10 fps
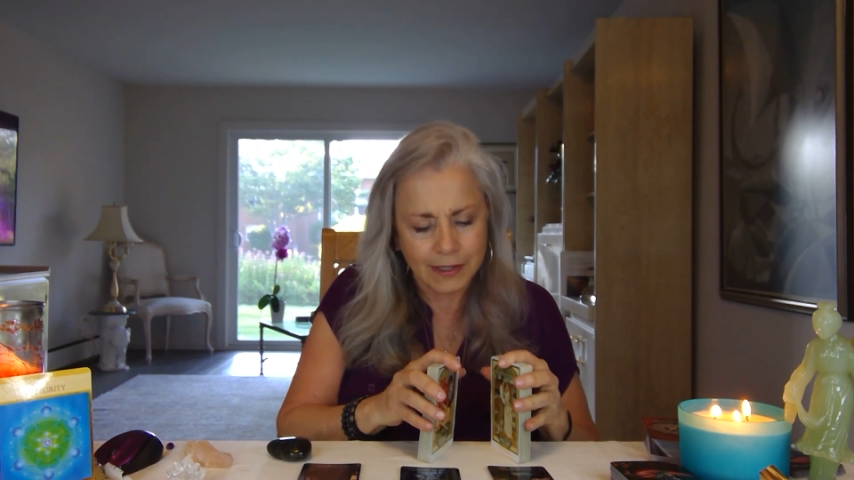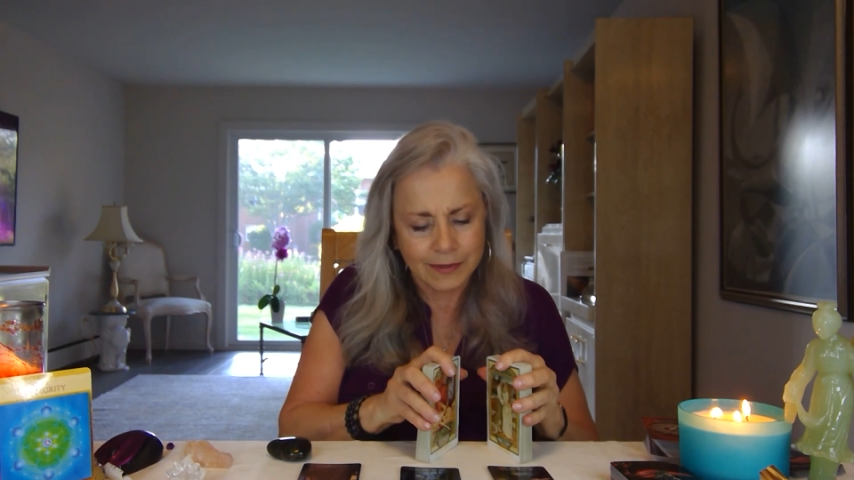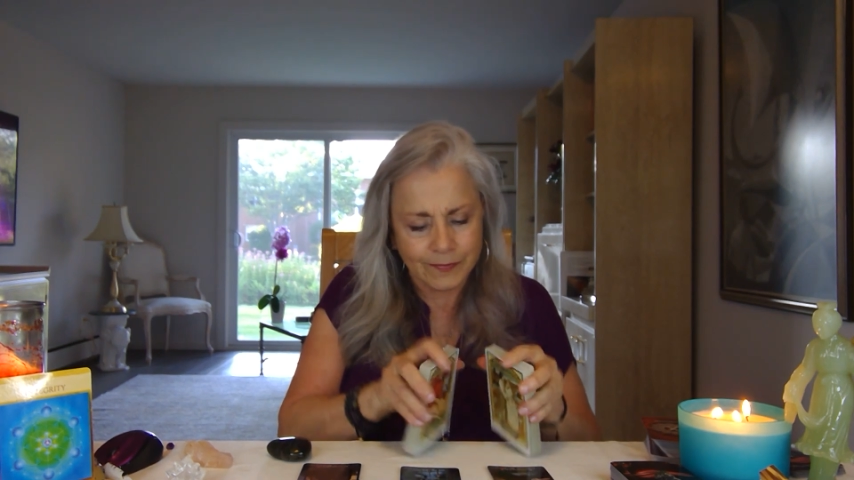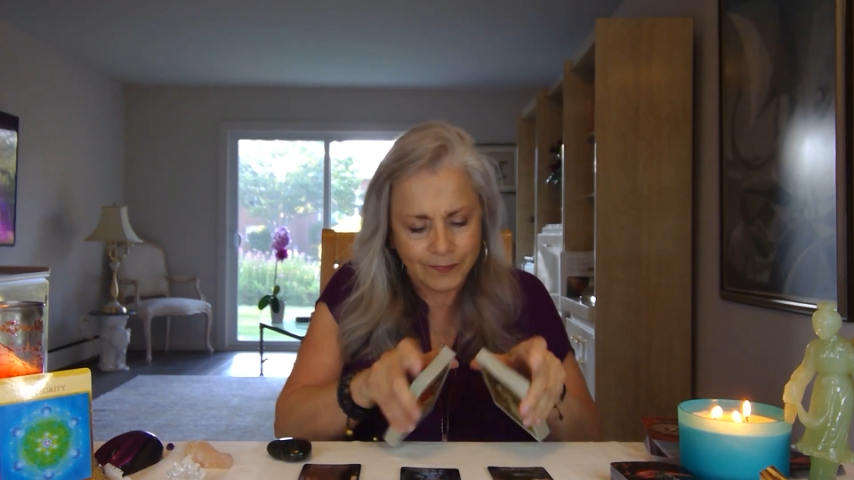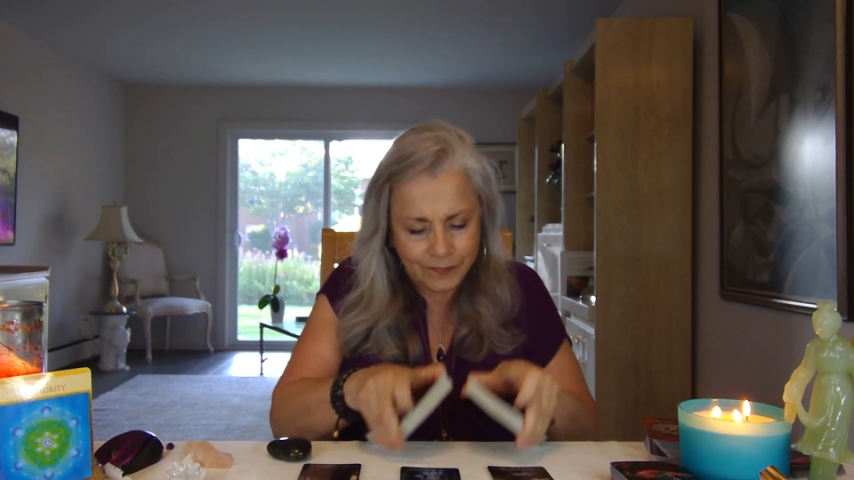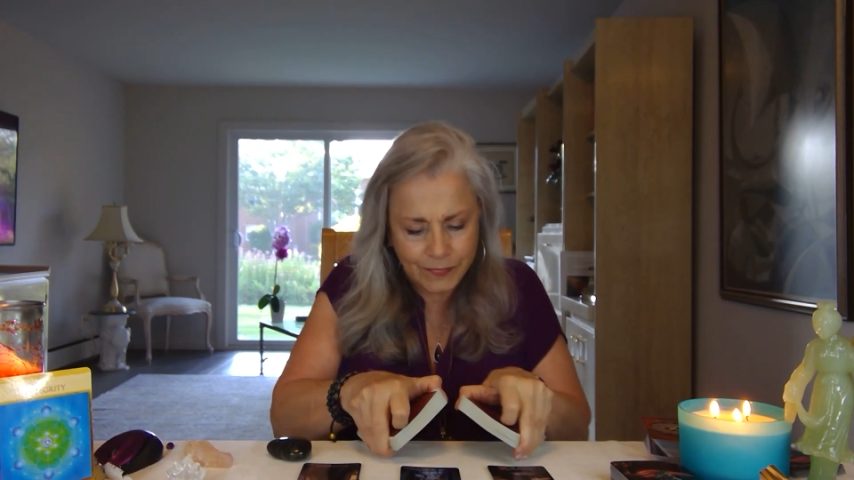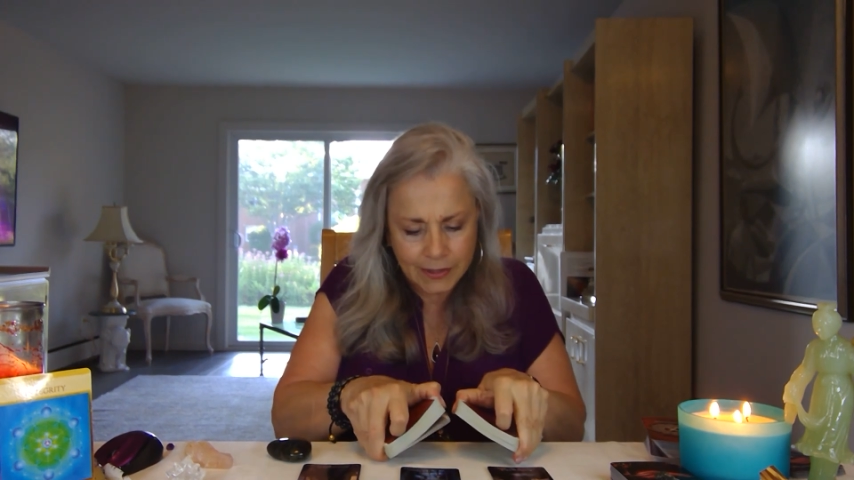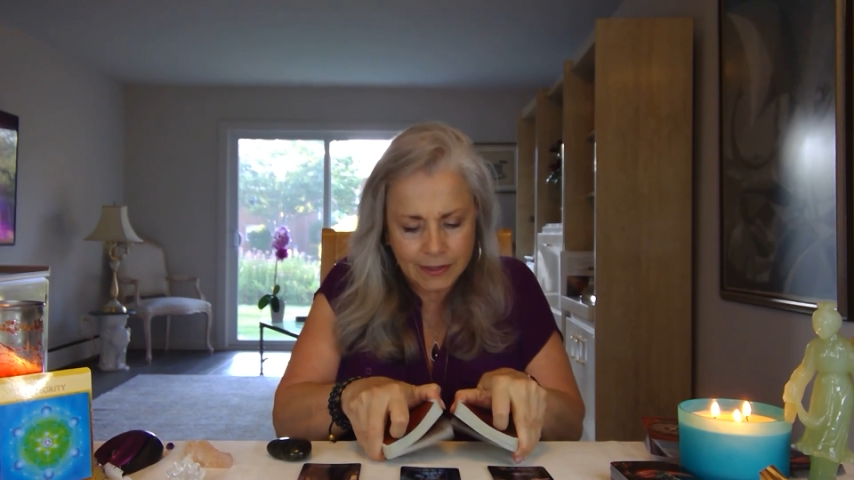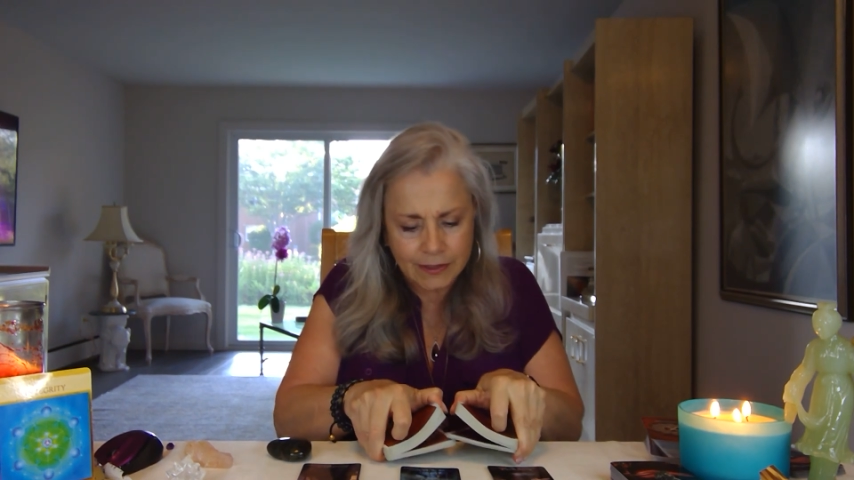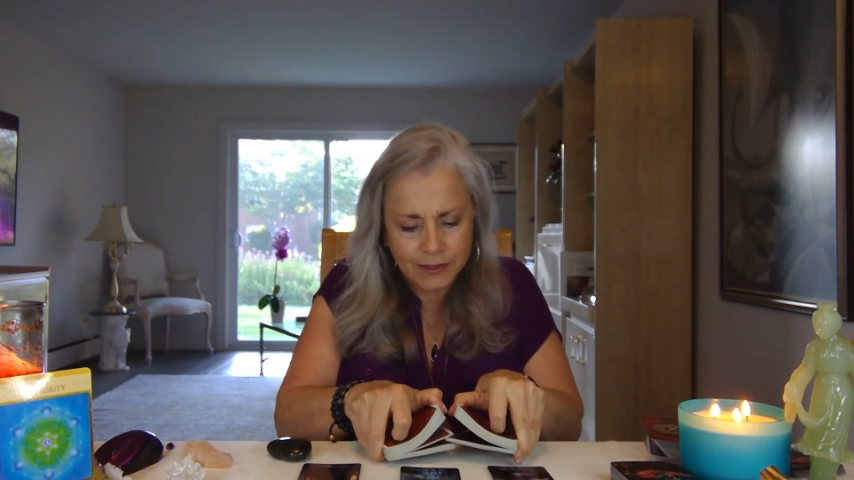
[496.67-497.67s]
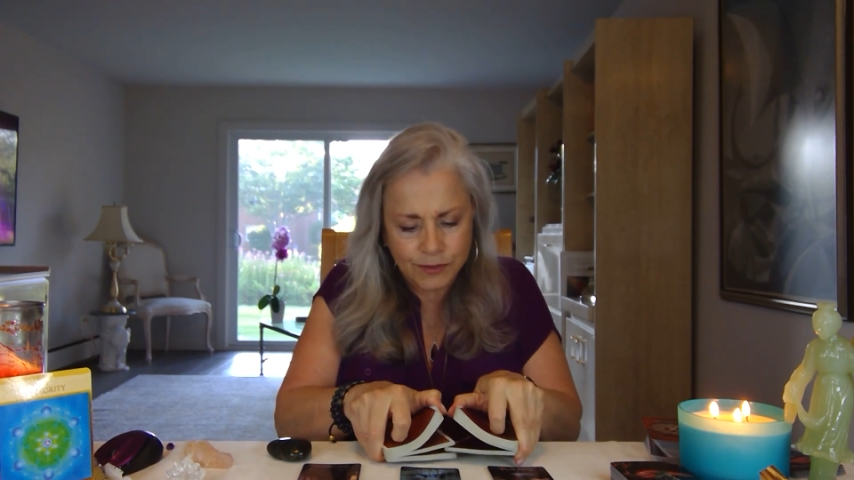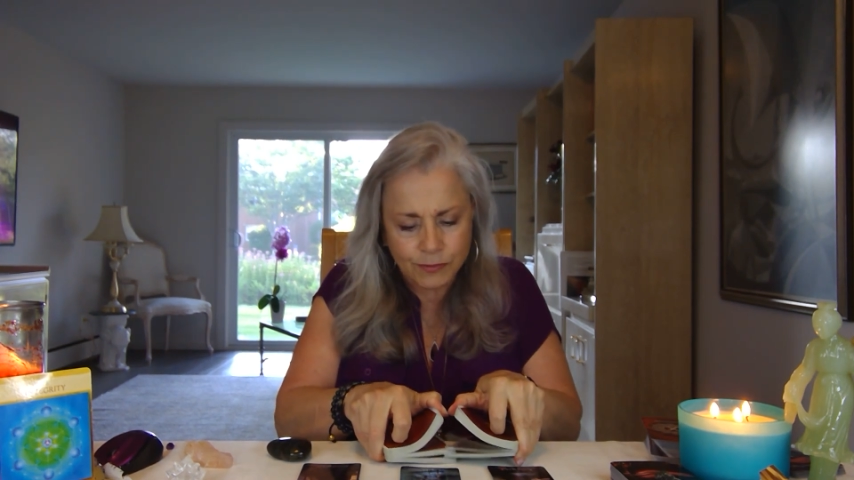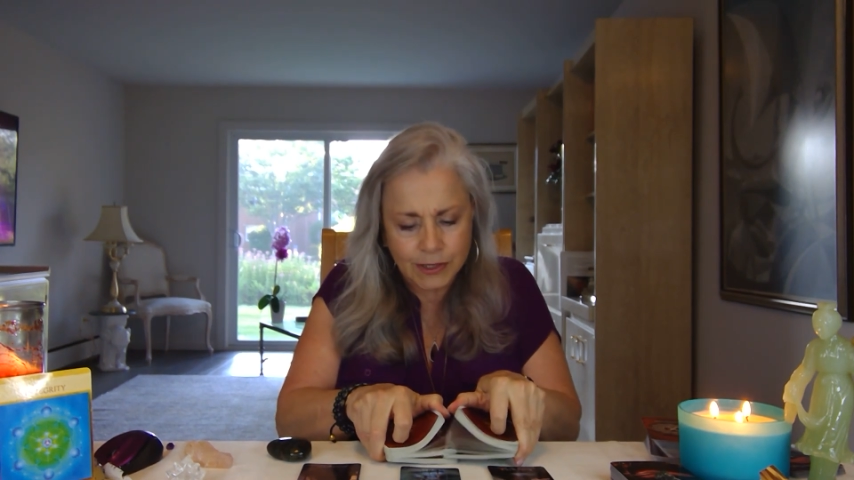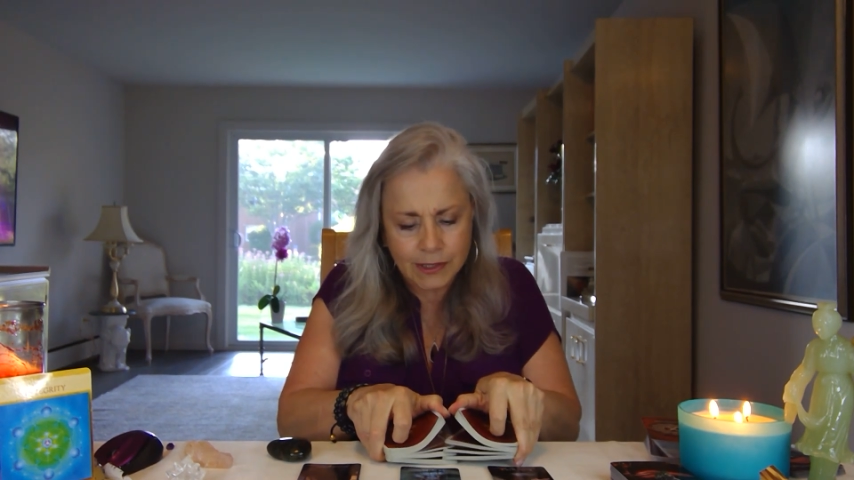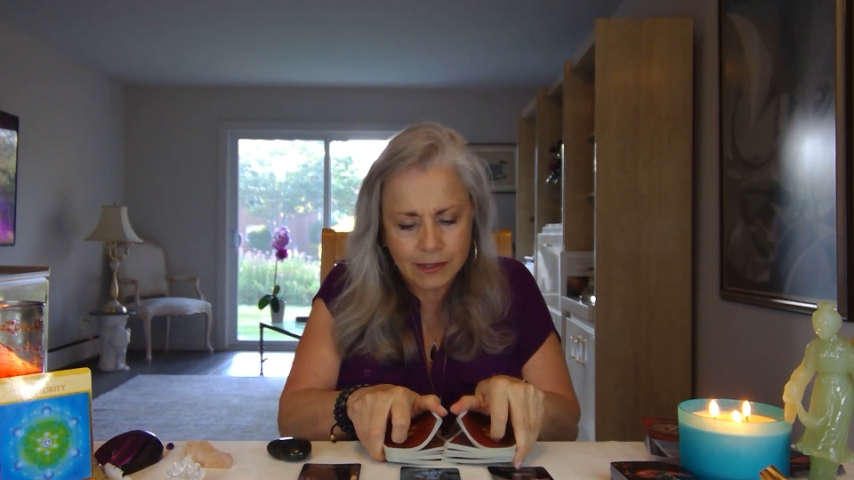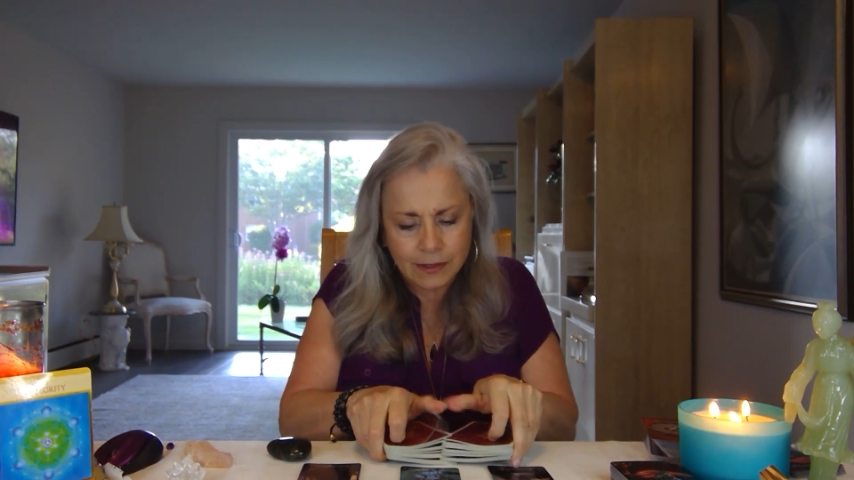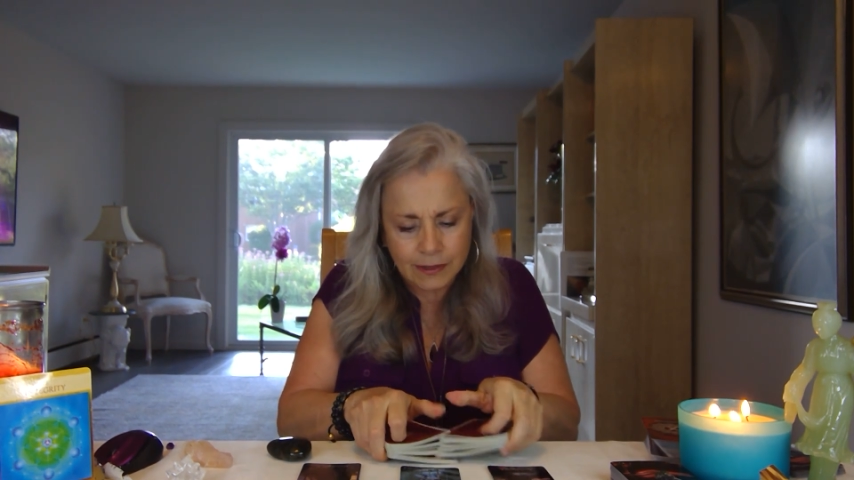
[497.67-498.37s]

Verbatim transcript: um, in this reading,